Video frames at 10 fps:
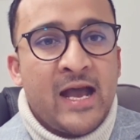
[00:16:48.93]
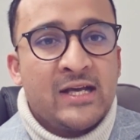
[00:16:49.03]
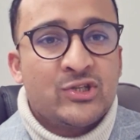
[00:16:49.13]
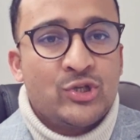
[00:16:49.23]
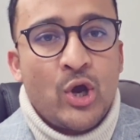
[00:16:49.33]

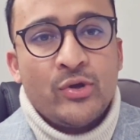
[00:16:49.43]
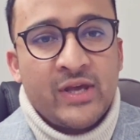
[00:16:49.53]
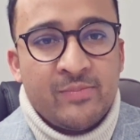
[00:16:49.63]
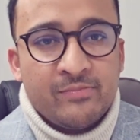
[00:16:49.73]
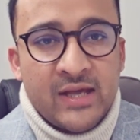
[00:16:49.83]
show
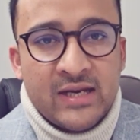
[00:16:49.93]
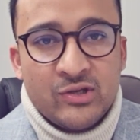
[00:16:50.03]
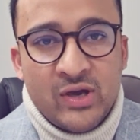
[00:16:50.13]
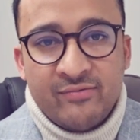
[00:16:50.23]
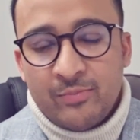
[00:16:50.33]
them that
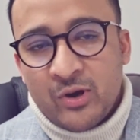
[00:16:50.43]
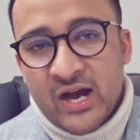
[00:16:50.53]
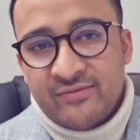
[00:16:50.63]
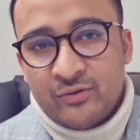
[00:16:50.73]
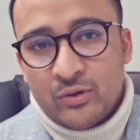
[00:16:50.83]
you have
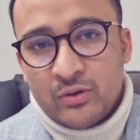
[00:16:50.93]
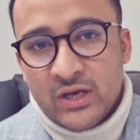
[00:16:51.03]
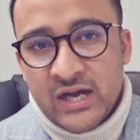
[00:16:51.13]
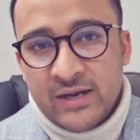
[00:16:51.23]
applied for